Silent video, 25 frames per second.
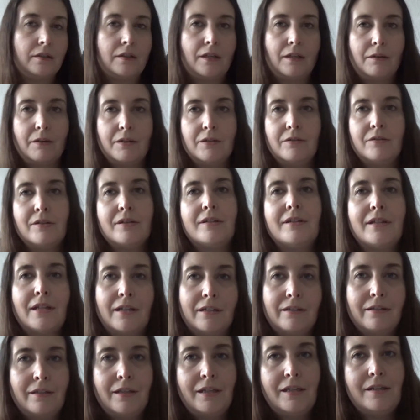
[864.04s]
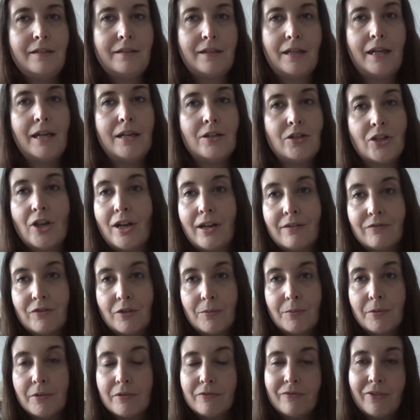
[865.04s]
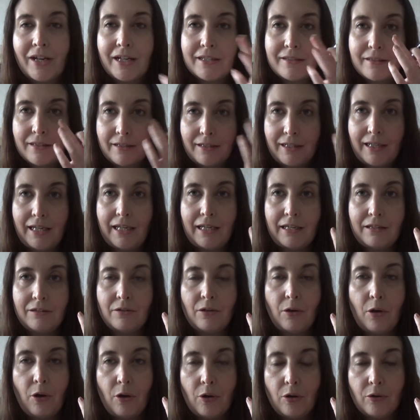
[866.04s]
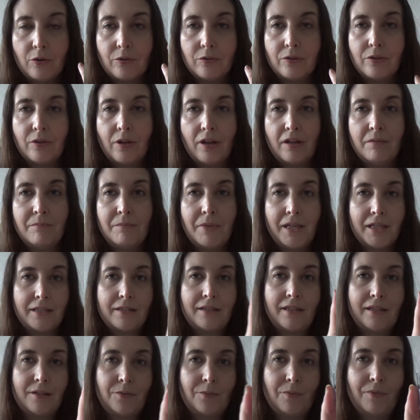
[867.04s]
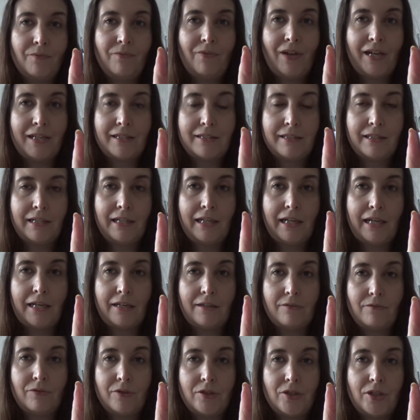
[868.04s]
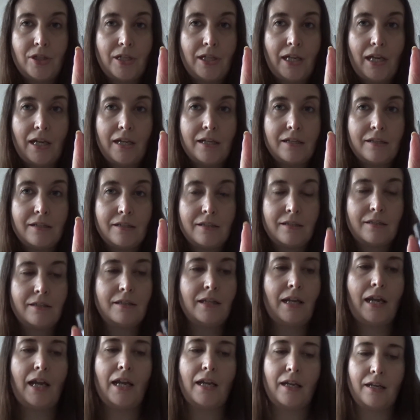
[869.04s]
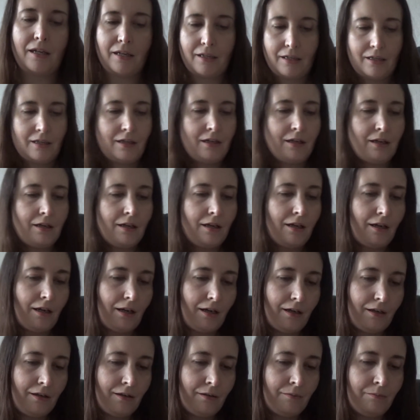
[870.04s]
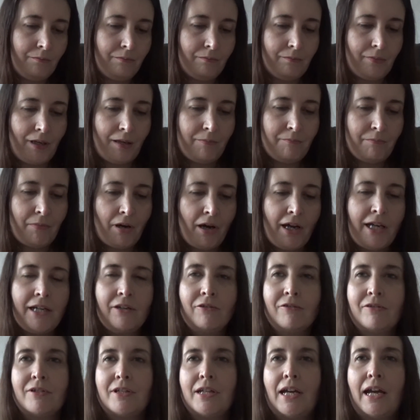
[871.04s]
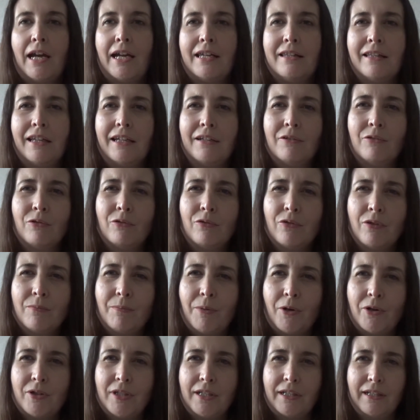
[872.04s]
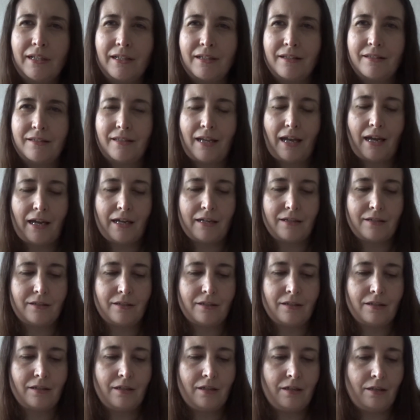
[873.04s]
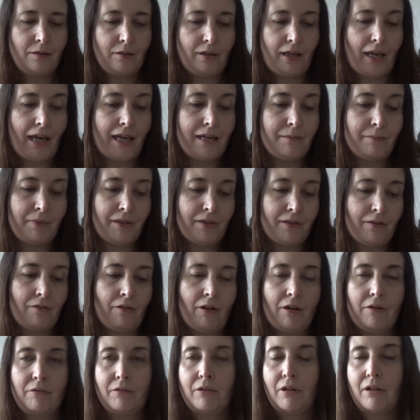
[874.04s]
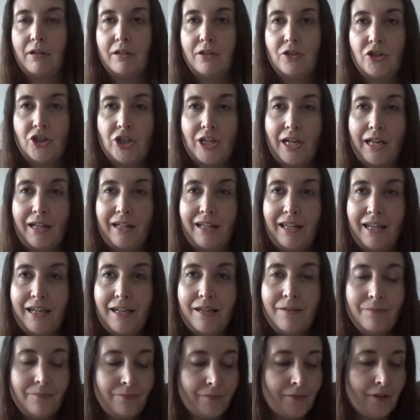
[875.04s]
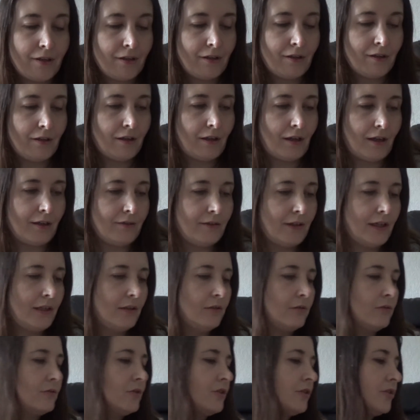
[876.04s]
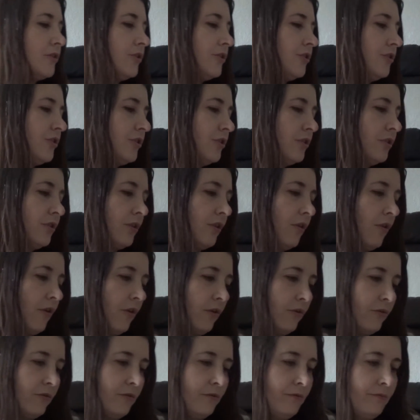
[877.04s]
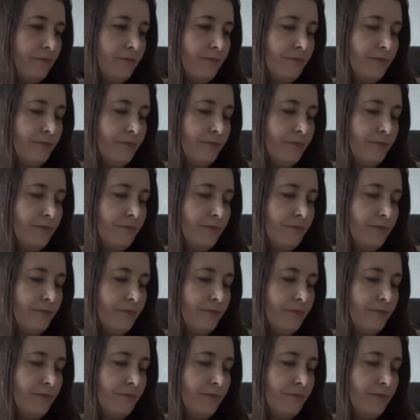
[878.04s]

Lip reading: Now I understand these days you have to put Vaseline on and mix this with Vaseline to get it to stick. In my young day, all the body glitters came in their own kind of jelly, and they all just stuck on.